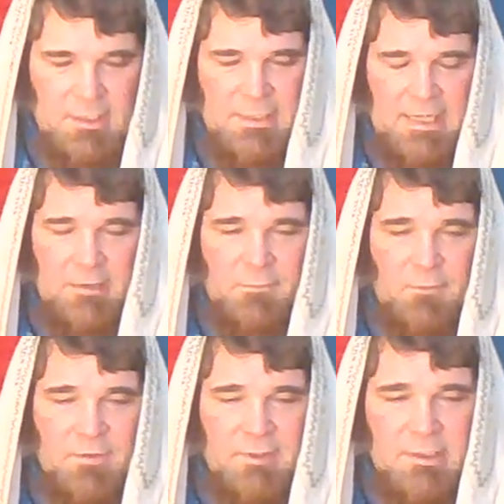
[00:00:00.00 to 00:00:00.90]
Now,
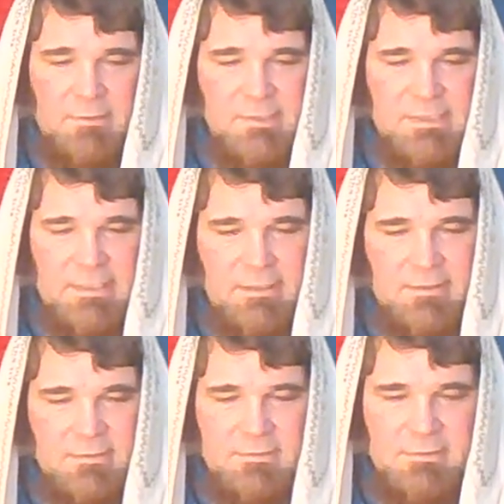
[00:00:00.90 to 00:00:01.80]
for those that
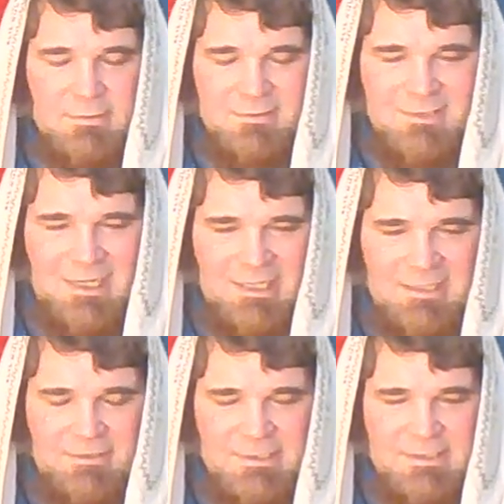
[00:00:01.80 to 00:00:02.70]
are not
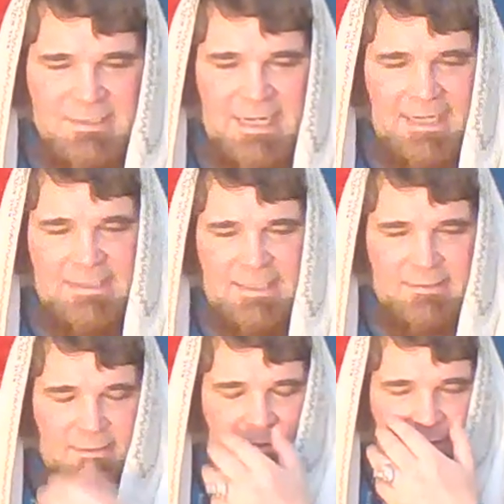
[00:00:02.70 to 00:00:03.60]

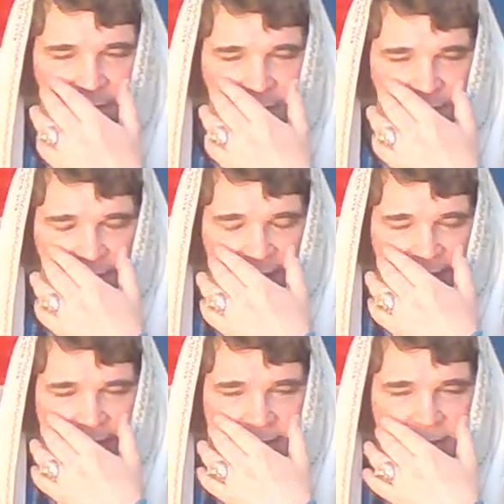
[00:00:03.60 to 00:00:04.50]
understanding
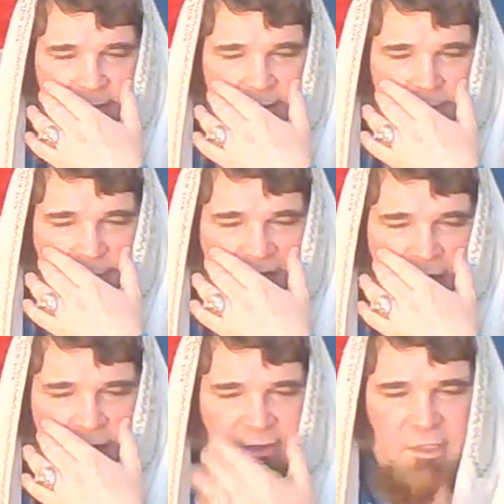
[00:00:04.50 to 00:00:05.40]
that the
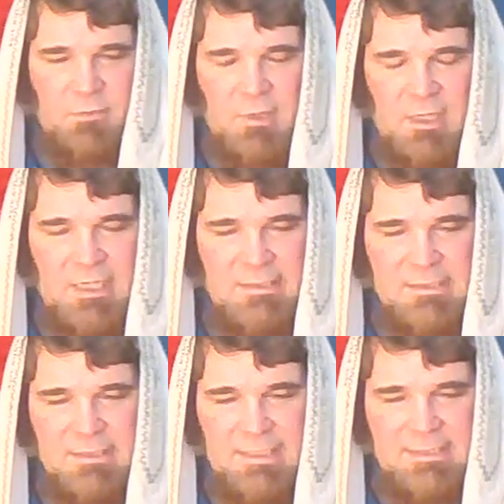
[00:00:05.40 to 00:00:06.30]
power of the
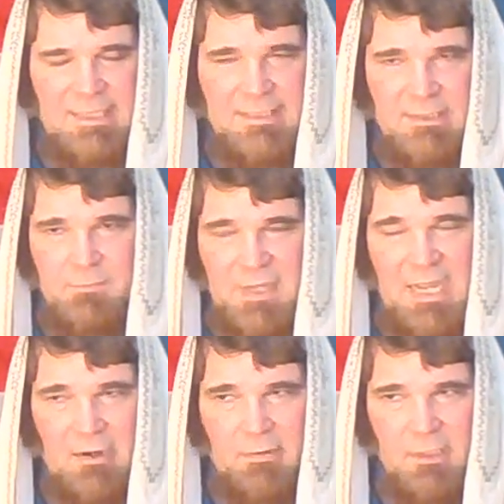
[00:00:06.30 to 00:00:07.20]
cross is not the
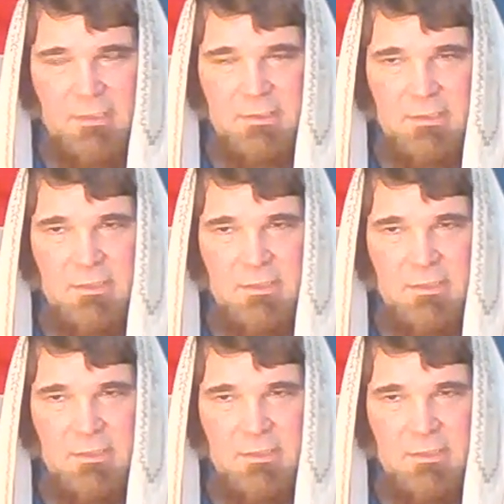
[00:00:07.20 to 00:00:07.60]
power,